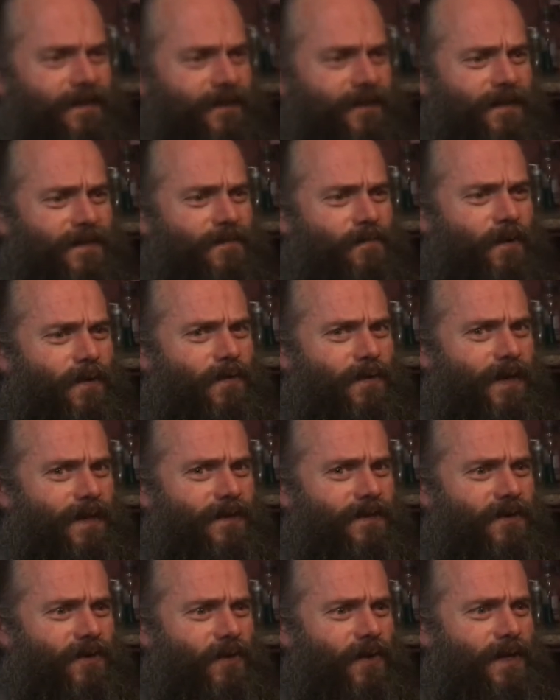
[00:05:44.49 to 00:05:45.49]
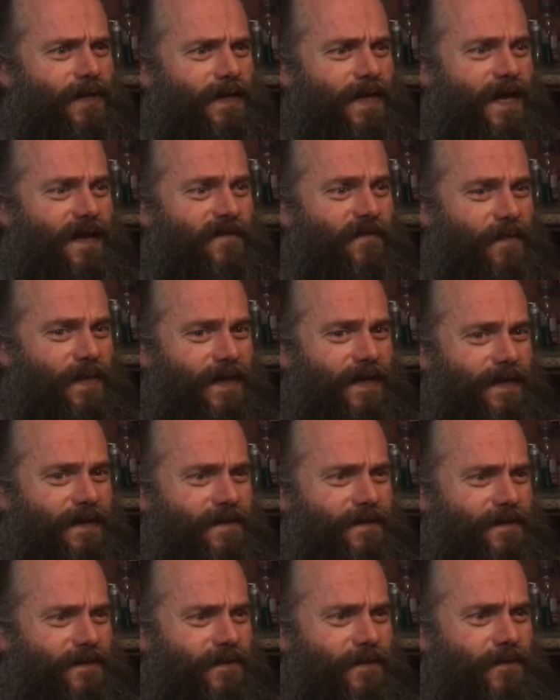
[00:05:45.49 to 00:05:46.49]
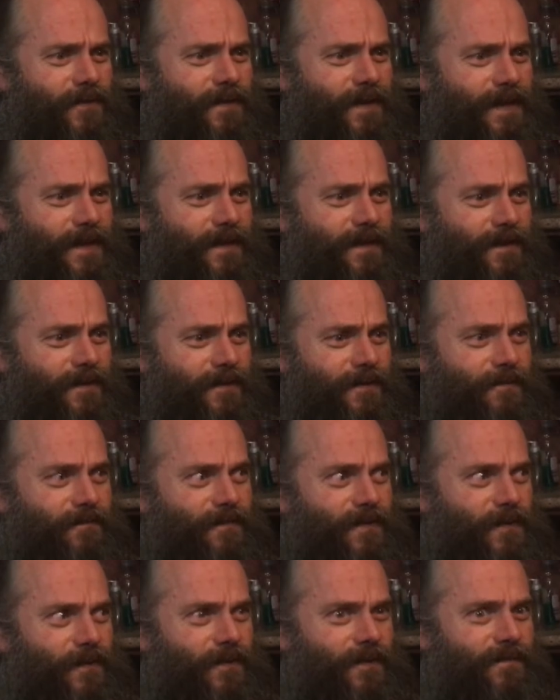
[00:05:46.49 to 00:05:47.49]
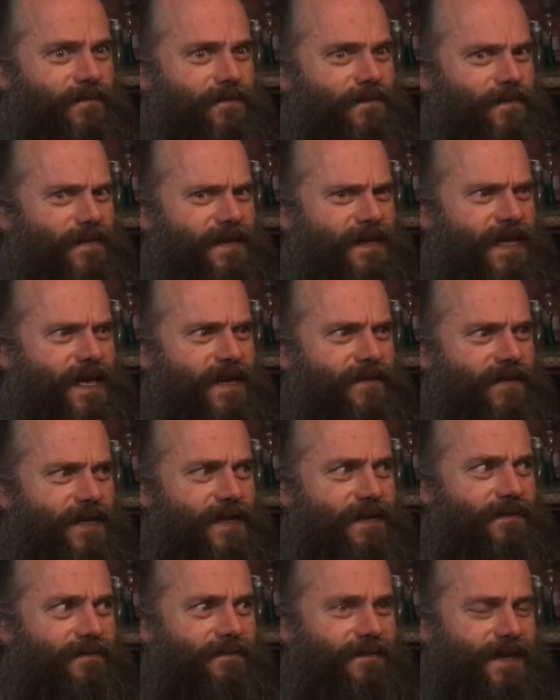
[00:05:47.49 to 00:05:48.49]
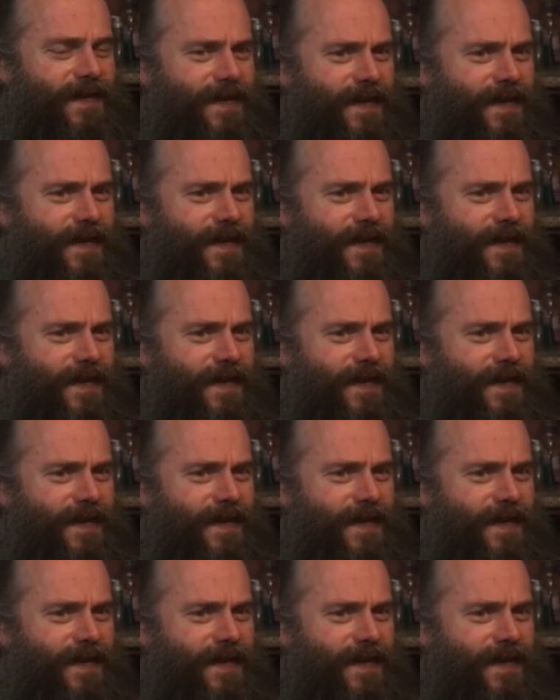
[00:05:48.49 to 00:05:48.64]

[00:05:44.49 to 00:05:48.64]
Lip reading: You just won't enjoy life because you know that you're sort of slaving